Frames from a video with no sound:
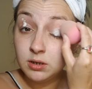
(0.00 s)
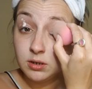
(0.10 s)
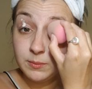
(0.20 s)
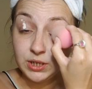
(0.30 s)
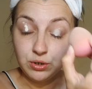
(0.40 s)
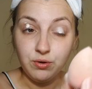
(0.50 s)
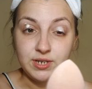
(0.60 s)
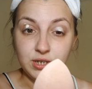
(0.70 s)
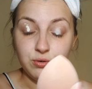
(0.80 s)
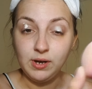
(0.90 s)
Oh my god,
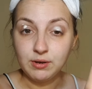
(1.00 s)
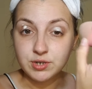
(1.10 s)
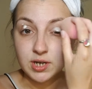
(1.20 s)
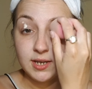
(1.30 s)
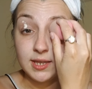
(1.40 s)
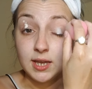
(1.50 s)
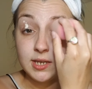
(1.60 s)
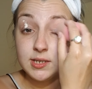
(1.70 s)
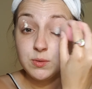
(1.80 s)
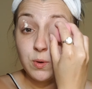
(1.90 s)
ignore how dirty that
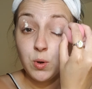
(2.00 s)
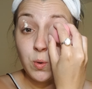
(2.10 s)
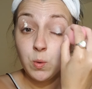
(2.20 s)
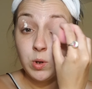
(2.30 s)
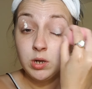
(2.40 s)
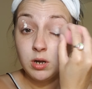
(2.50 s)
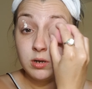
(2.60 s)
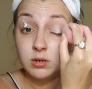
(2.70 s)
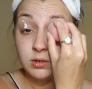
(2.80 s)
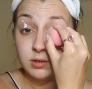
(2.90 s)
is. Whoa.
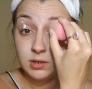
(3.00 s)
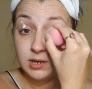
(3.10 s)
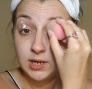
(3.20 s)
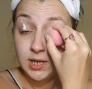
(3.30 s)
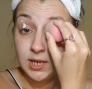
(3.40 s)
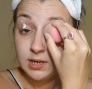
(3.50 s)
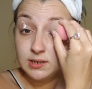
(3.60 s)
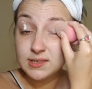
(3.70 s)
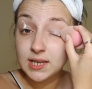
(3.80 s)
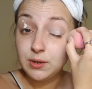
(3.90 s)

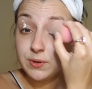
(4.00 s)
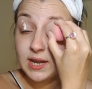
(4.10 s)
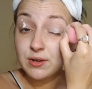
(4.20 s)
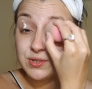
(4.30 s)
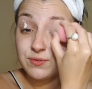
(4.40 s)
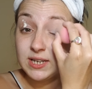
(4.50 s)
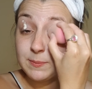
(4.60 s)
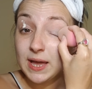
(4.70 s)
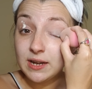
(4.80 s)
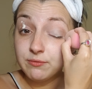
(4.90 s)
Is anyone else really
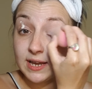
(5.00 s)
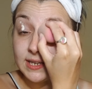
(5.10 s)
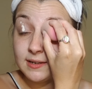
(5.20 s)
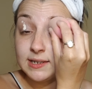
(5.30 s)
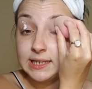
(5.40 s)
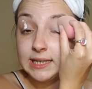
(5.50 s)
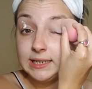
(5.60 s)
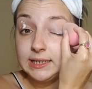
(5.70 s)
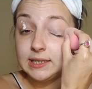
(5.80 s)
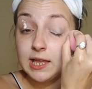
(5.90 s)
bad at regularly
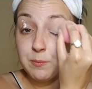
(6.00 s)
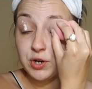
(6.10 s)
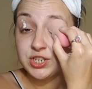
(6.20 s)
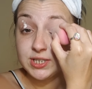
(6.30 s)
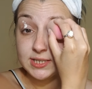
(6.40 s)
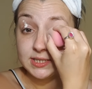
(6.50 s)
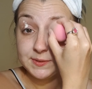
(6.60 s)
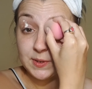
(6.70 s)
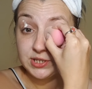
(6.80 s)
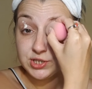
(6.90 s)
cleaning their brushes and
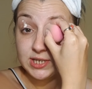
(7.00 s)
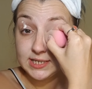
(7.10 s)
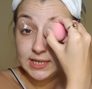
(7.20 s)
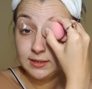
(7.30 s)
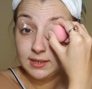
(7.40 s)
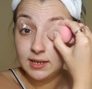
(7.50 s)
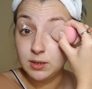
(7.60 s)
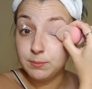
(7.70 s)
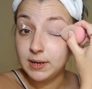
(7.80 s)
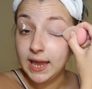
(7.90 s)
sponges and then
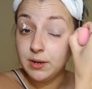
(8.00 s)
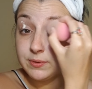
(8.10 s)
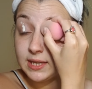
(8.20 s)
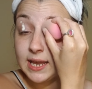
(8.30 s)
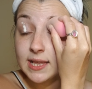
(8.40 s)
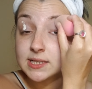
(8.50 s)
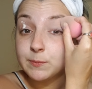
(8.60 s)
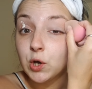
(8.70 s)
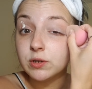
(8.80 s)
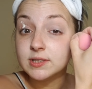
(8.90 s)
complain when they get
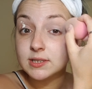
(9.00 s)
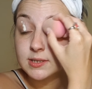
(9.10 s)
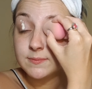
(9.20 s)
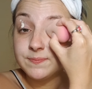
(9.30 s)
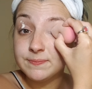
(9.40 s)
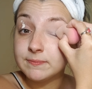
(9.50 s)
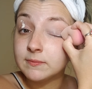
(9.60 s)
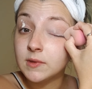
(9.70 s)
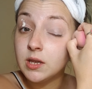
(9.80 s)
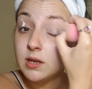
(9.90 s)
spots?
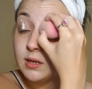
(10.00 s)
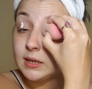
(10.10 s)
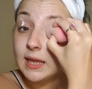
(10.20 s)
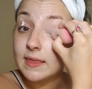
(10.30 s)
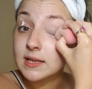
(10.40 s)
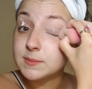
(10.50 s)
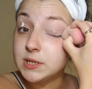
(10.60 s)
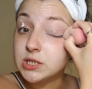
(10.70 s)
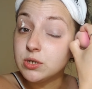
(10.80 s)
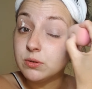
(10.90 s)
Yeah, that's
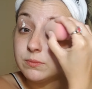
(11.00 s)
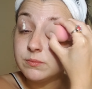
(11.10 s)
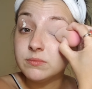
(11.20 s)
me too.